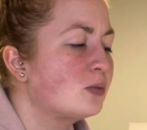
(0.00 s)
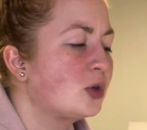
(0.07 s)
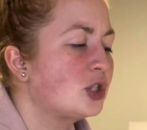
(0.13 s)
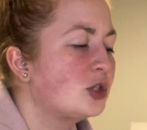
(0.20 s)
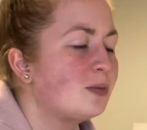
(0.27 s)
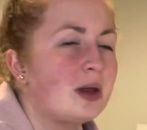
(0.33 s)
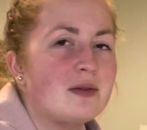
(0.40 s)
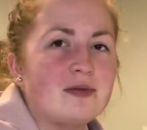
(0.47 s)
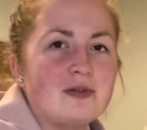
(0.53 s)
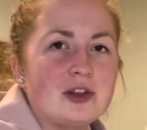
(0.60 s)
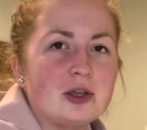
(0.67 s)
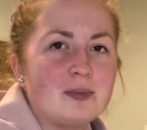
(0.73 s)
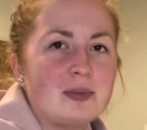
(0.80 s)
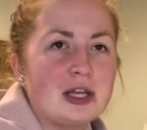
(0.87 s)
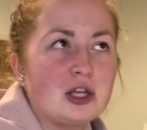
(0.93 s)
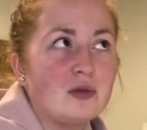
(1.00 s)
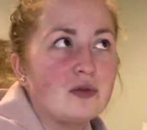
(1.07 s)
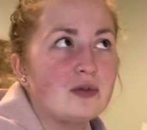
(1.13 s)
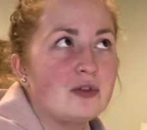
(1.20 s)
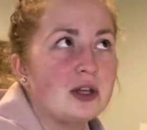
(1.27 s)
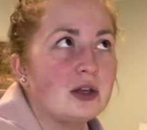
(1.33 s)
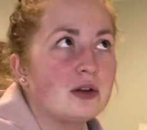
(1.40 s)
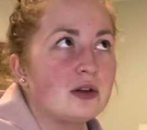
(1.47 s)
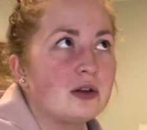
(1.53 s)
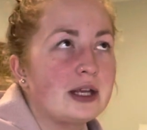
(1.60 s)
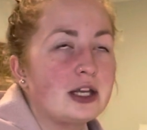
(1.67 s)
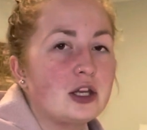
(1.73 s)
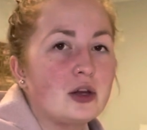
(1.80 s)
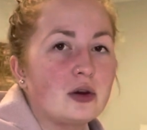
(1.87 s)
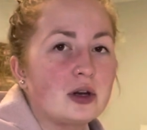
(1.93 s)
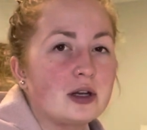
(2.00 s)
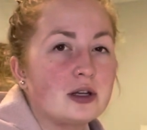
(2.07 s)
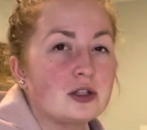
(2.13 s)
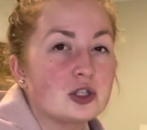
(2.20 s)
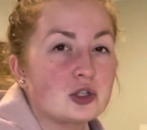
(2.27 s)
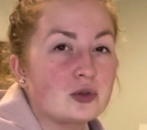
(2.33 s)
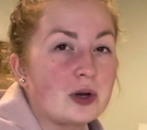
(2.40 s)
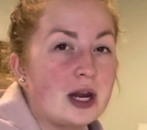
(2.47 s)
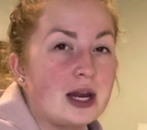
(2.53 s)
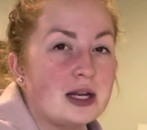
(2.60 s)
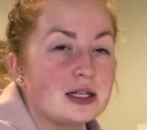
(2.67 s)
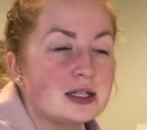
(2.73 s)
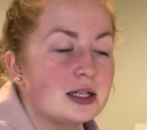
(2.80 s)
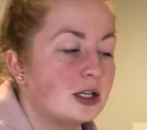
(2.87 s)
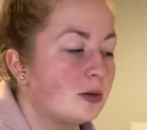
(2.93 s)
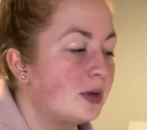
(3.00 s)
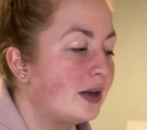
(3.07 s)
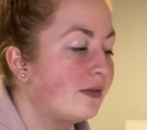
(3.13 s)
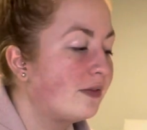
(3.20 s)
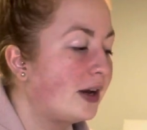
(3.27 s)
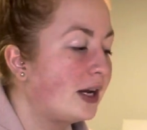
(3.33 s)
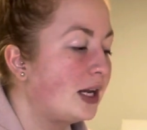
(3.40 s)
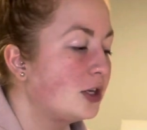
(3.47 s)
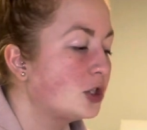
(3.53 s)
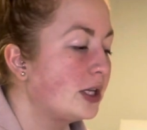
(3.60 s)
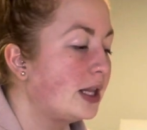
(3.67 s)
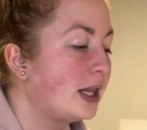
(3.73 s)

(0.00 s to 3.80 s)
which may make you feel like you're constrained a little bit financially.